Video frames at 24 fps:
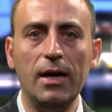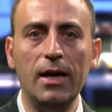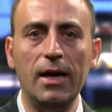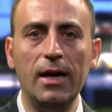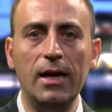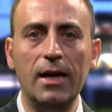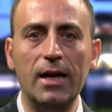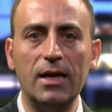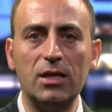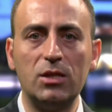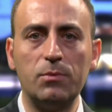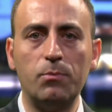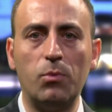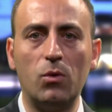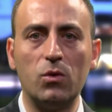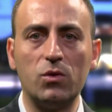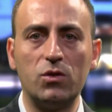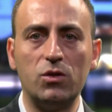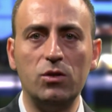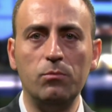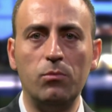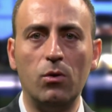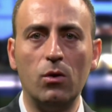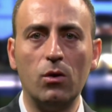in less
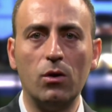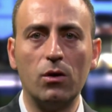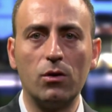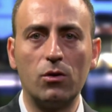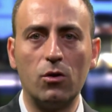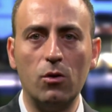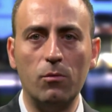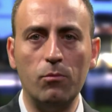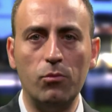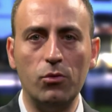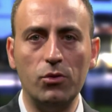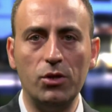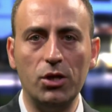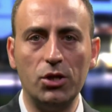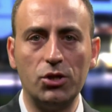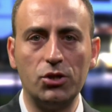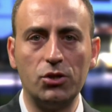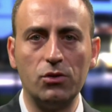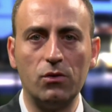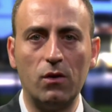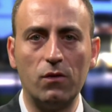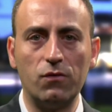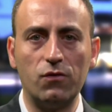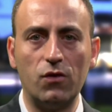possible
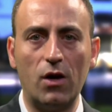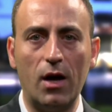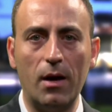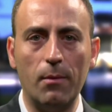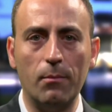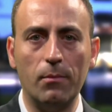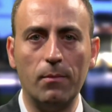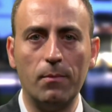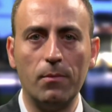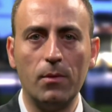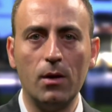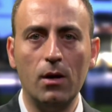computational time.